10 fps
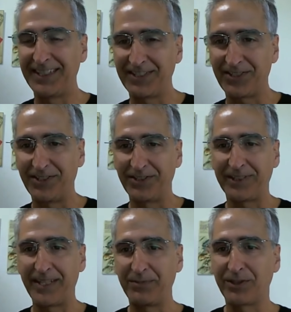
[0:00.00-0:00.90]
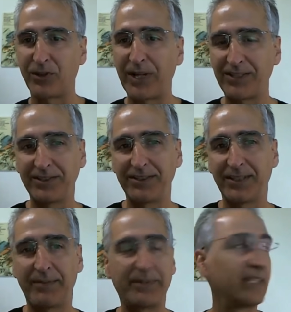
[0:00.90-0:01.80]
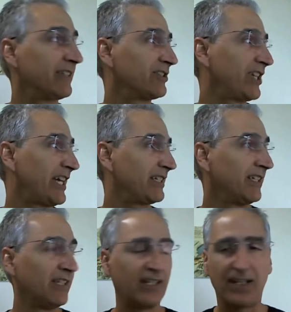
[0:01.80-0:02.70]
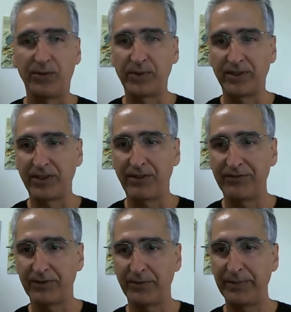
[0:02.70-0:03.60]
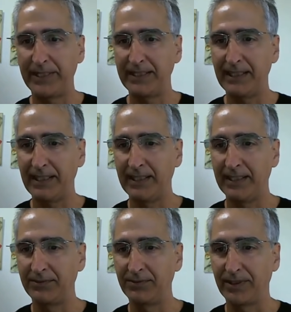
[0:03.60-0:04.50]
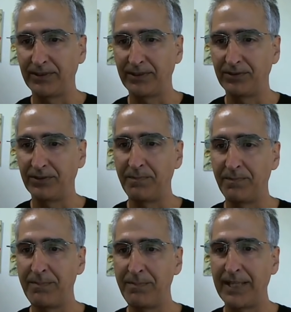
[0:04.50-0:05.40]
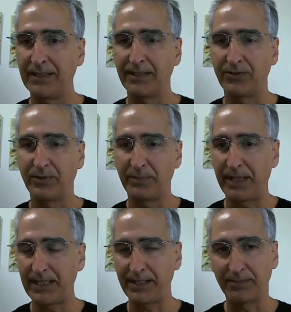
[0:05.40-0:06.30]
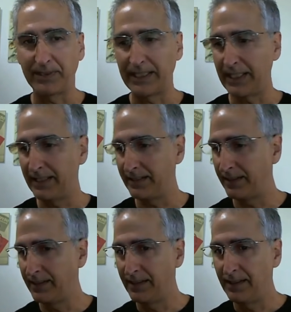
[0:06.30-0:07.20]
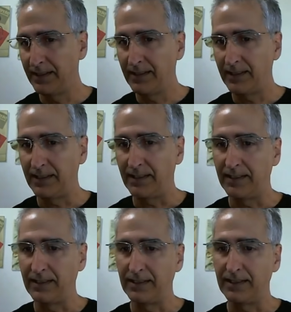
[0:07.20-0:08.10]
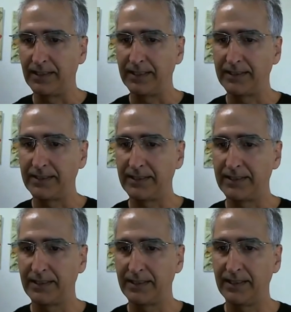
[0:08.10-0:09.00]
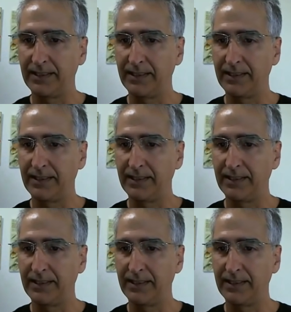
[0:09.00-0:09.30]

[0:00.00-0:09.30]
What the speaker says: So keep your questions coming in the chat. We'll go for a bit and we'll get through as many of these as we possibly can. Let's see.